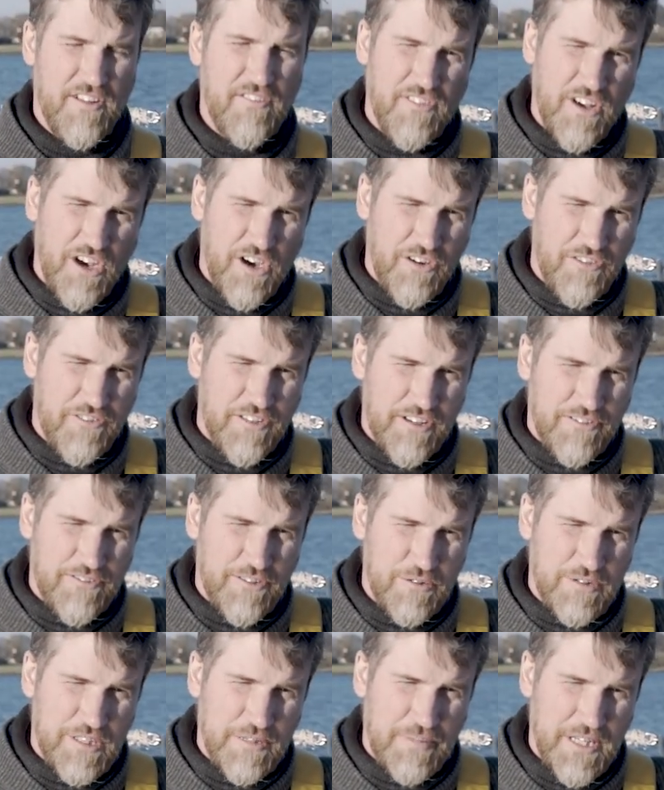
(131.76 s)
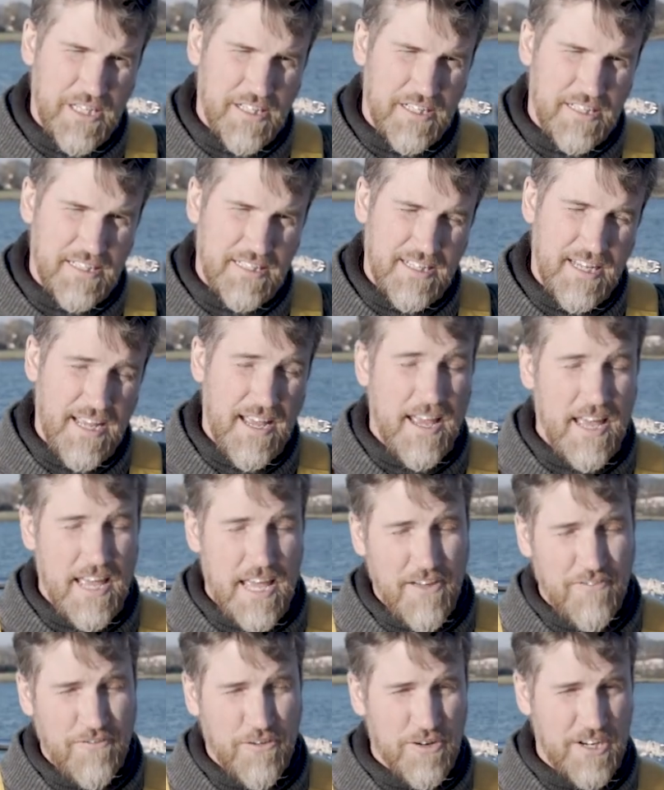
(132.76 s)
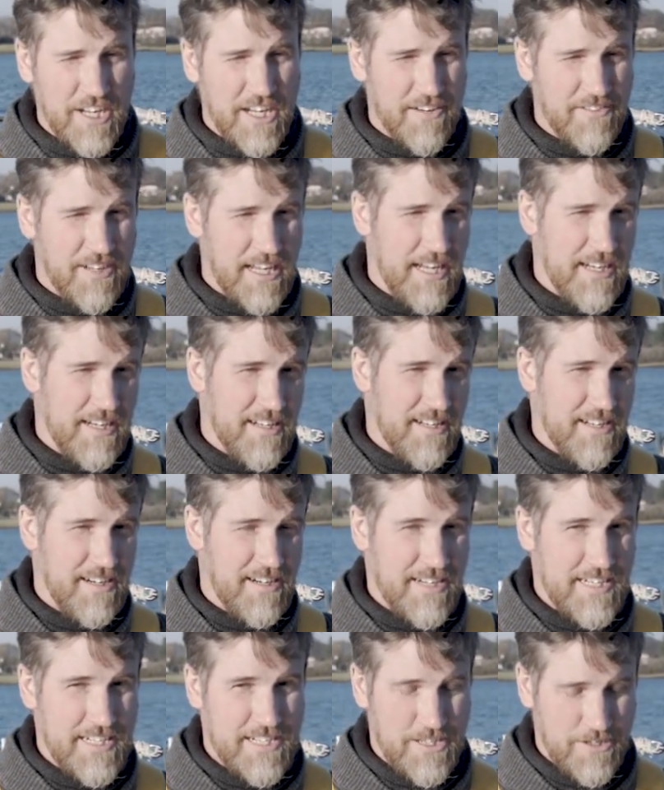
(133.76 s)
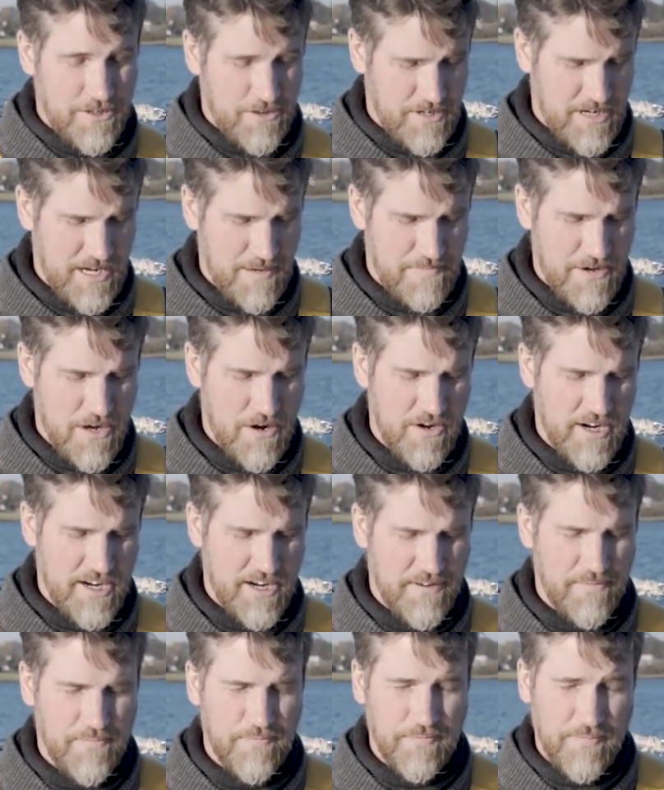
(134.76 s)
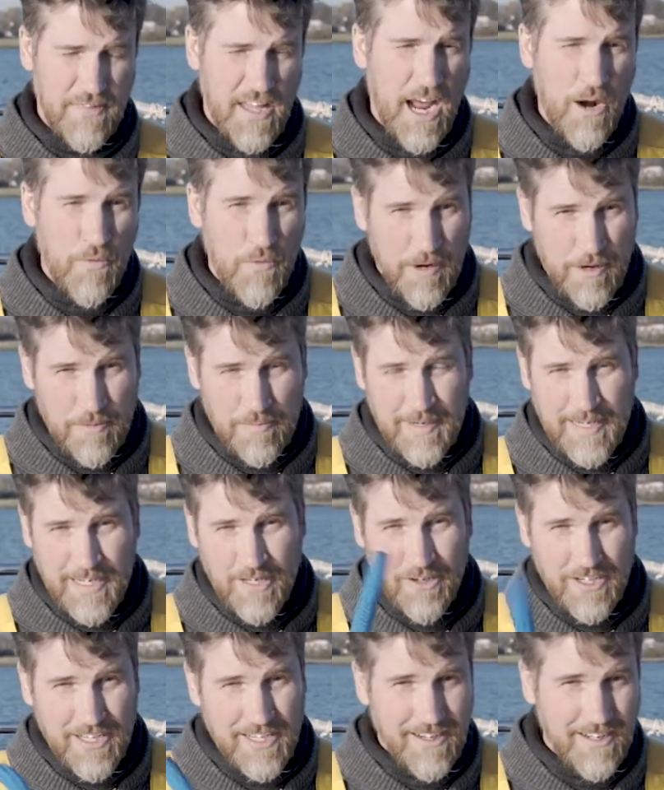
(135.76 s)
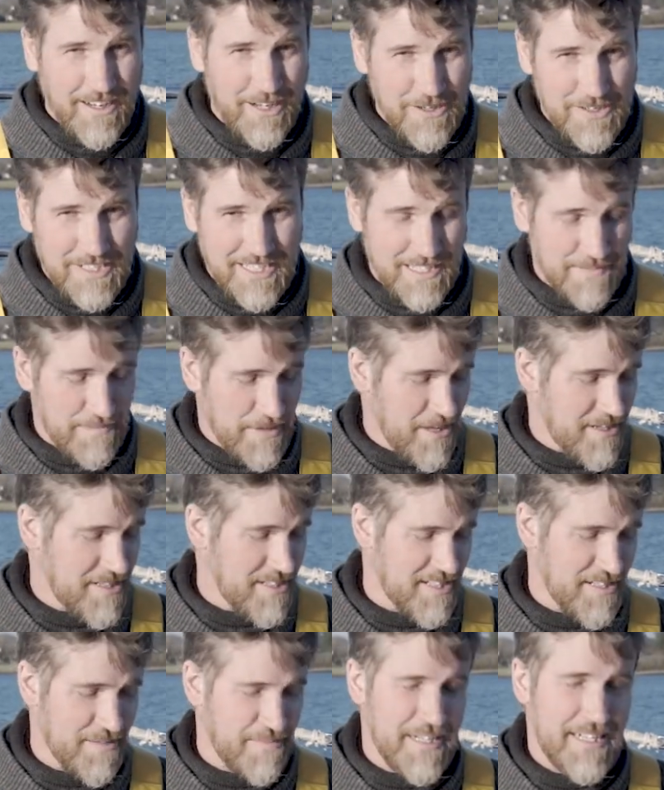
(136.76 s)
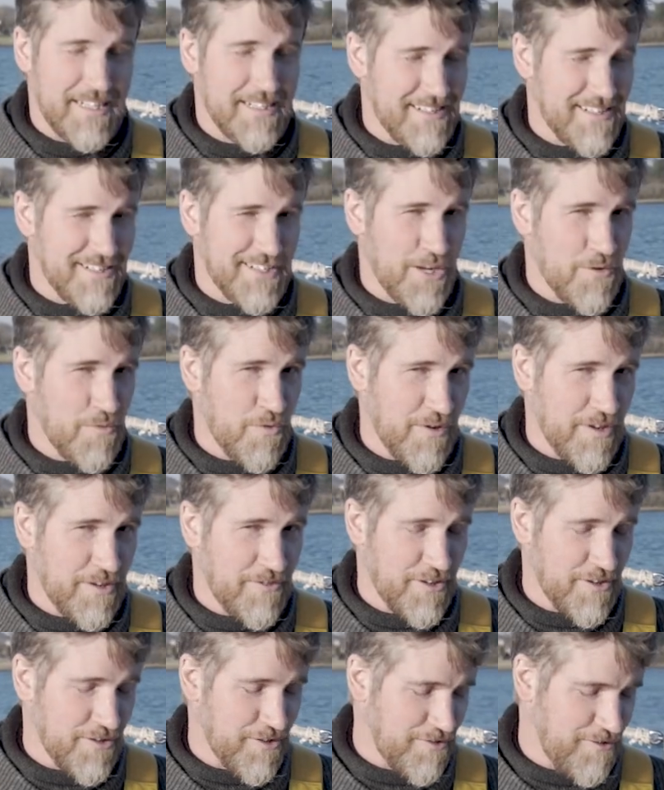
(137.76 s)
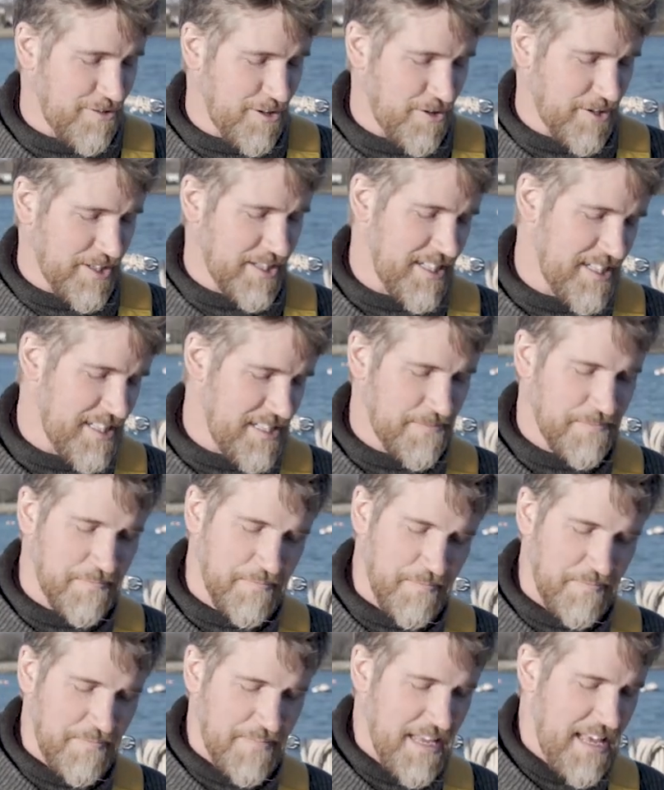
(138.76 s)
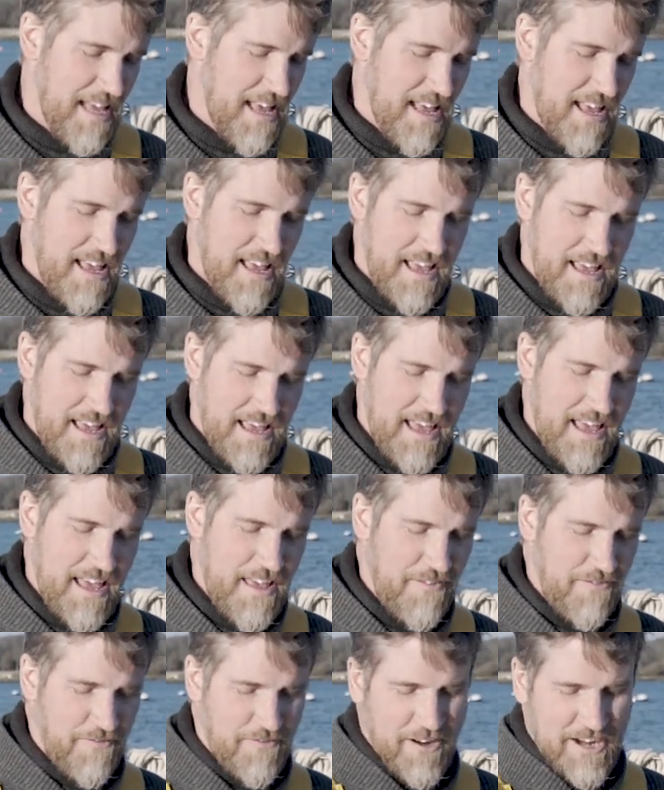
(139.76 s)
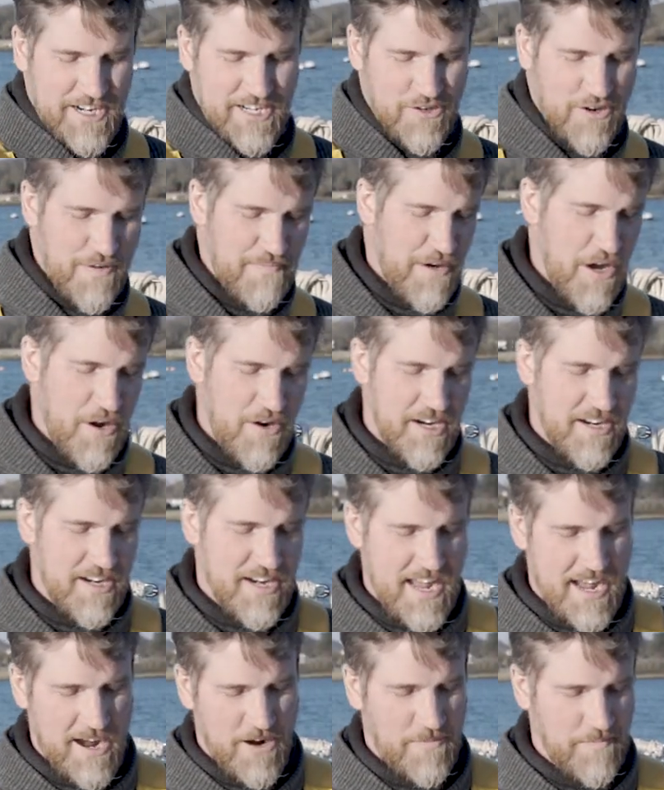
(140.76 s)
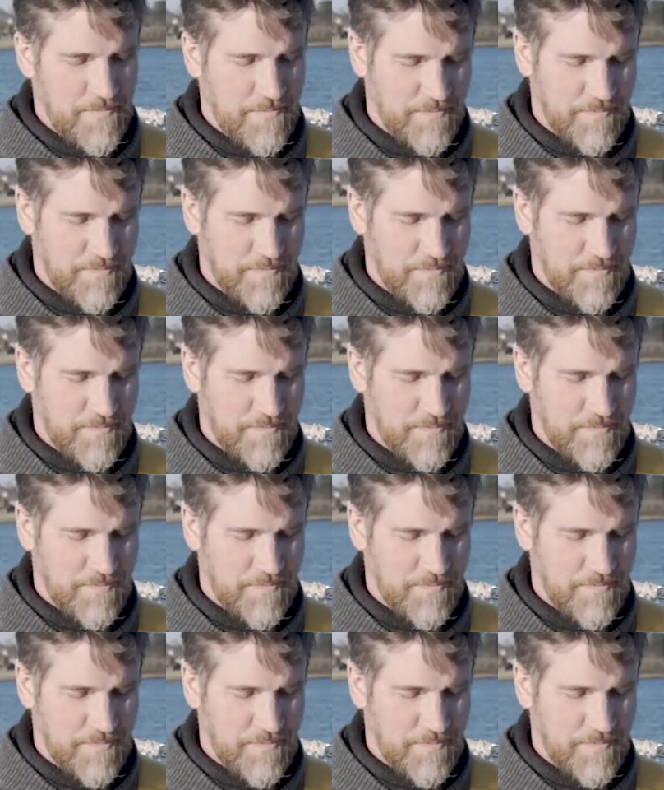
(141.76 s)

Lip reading: the whole thing falls apart. If, on the other hand, I do a bowline, and we're going to be looking closely at bowlines in a minute, so don't worry if you're not following this. If I do a bowline now